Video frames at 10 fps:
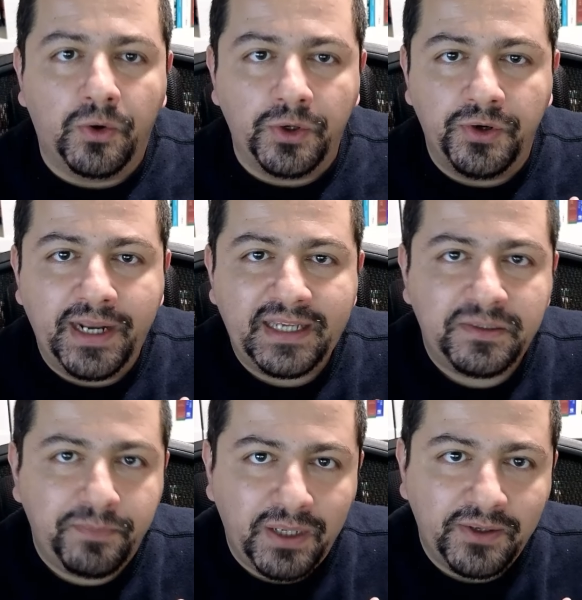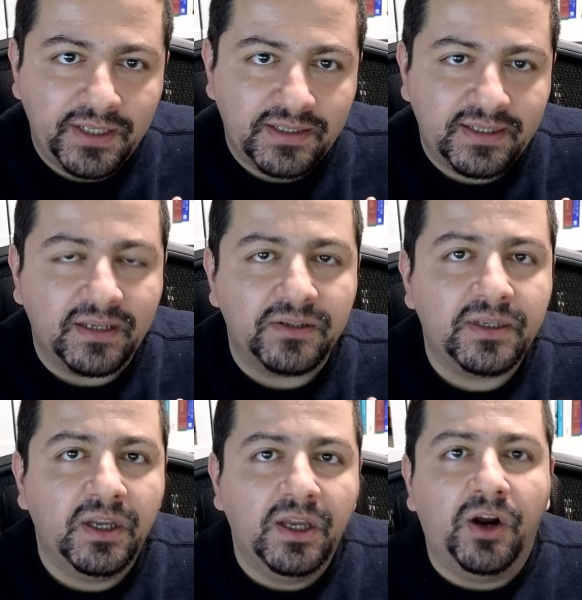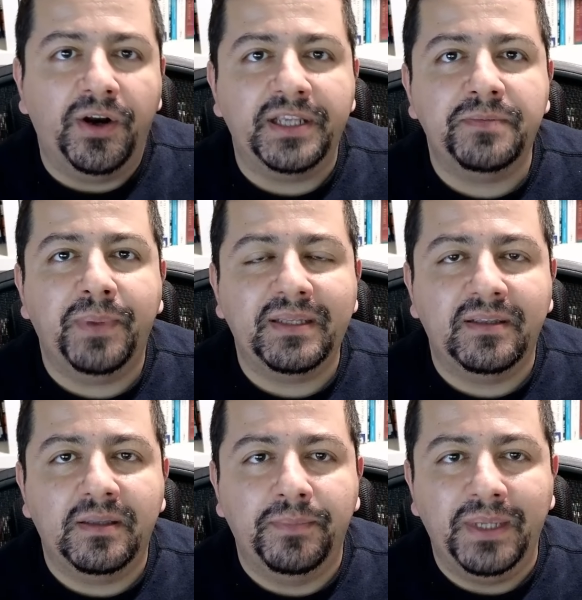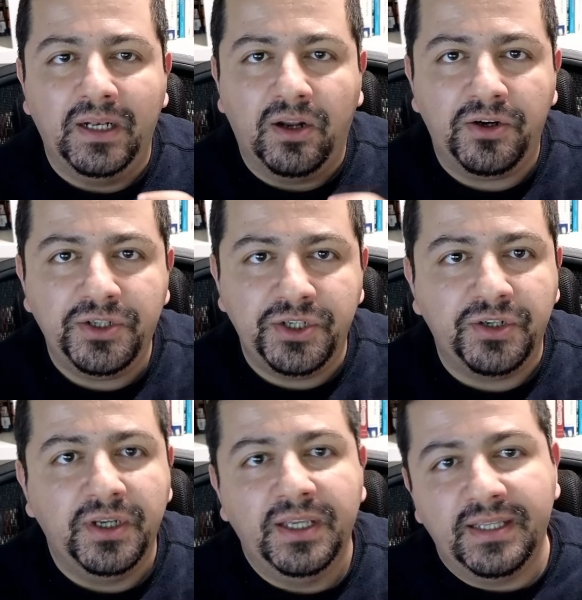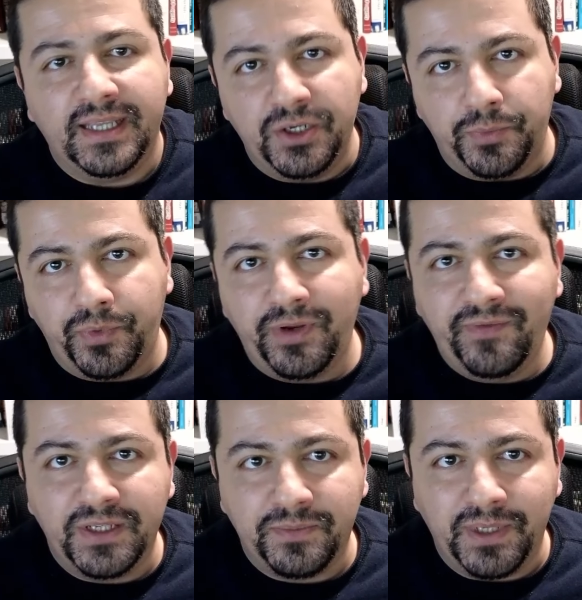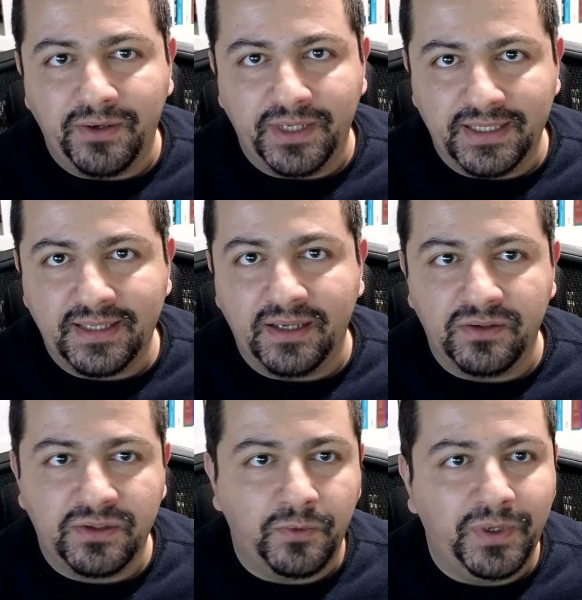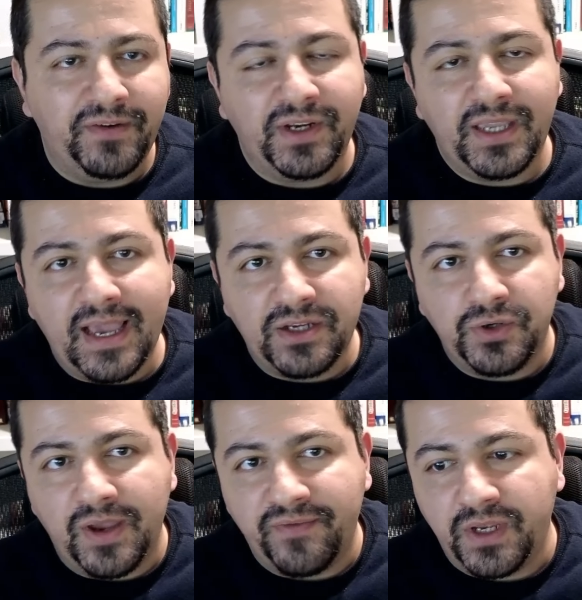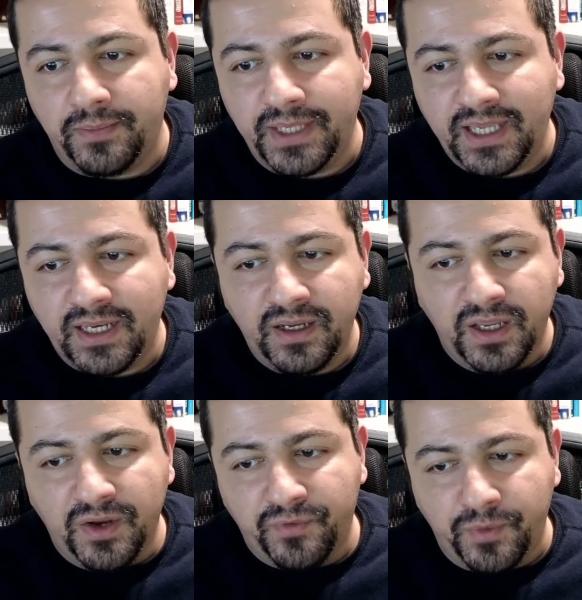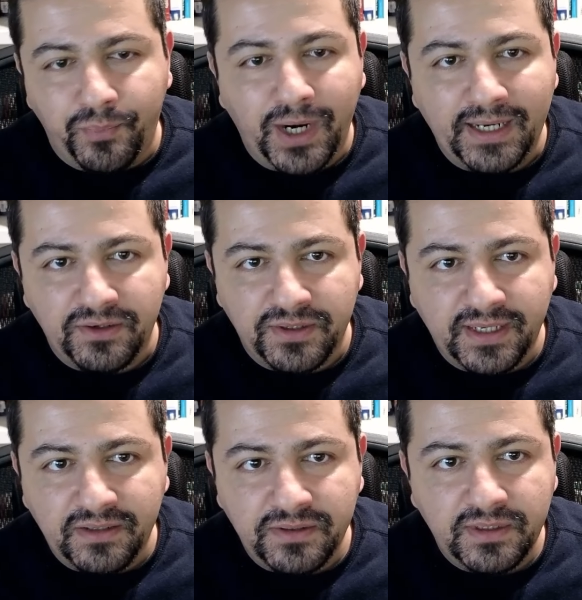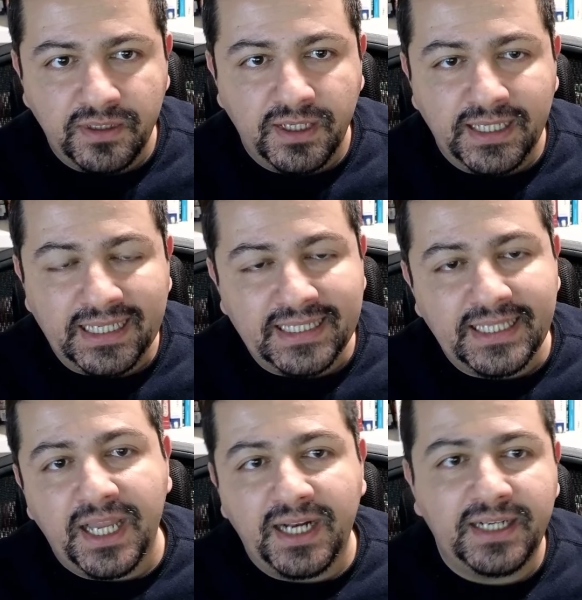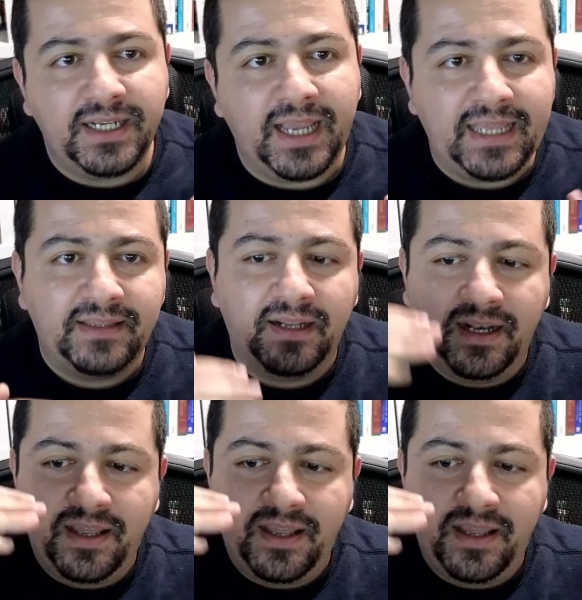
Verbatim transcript: or your next period sales are expected to be larger than your previous period sales. So, whatever cash you have coming in from prior sales is not at the